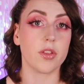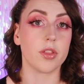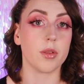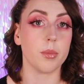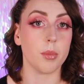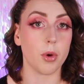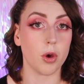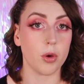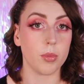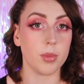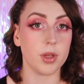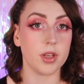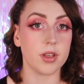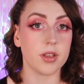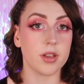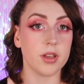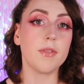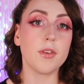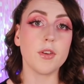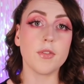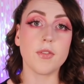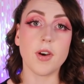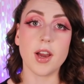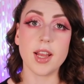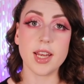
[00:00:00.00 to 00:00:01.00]
at the moment.
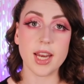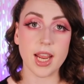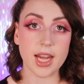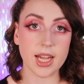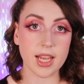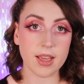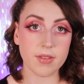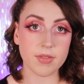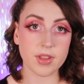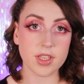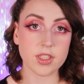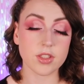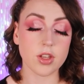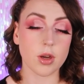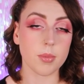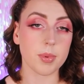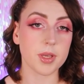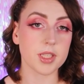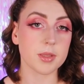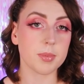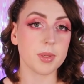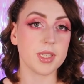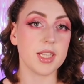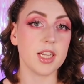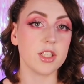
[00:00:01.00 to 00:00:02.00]
If you find any of these
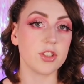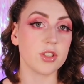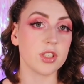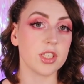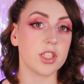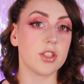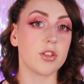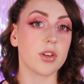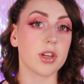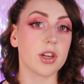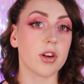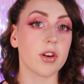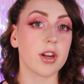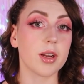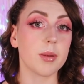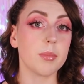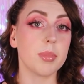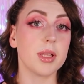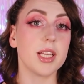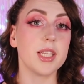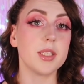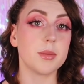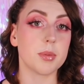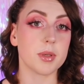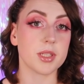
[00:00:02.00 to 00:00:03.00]
topics potentially triggering,
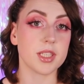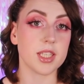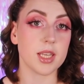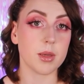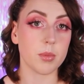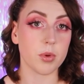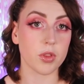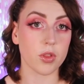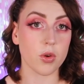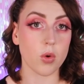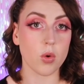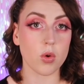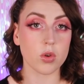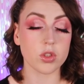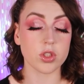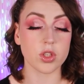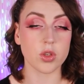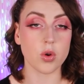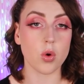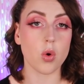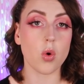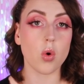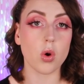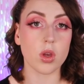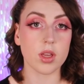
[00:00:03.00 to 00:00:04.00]
please proceed with
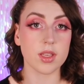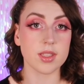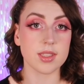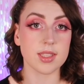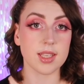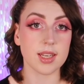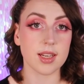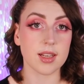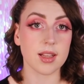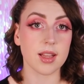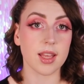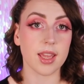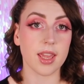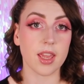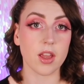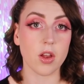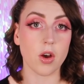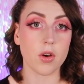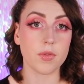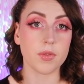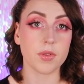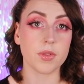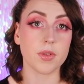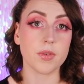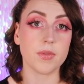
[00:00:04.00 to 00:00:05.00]
caution or consider clicking
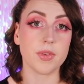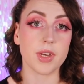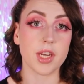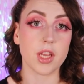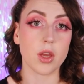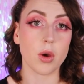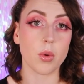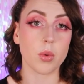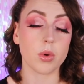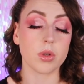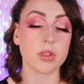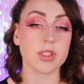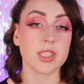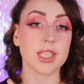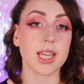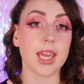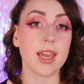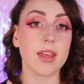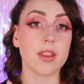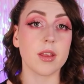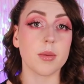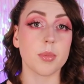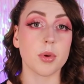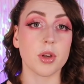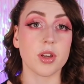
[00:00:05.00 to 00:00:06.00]
off of the video
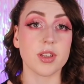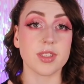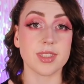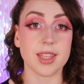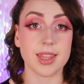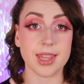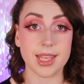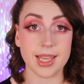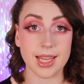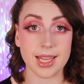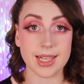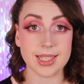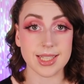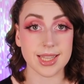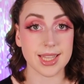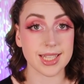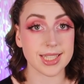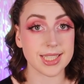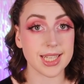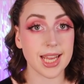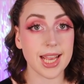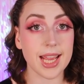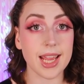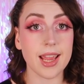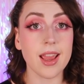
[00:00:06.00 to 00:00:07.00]
altogether because at the end of the
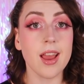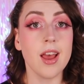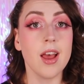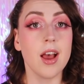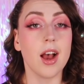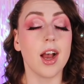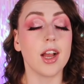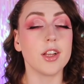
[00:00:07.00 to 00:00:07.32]
day,